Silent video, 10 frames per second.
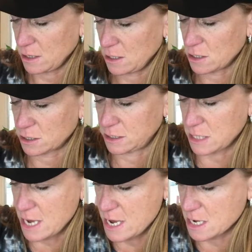looks
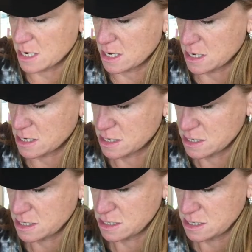like.
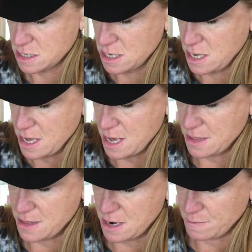
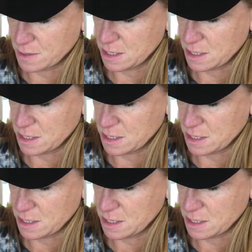And then I'm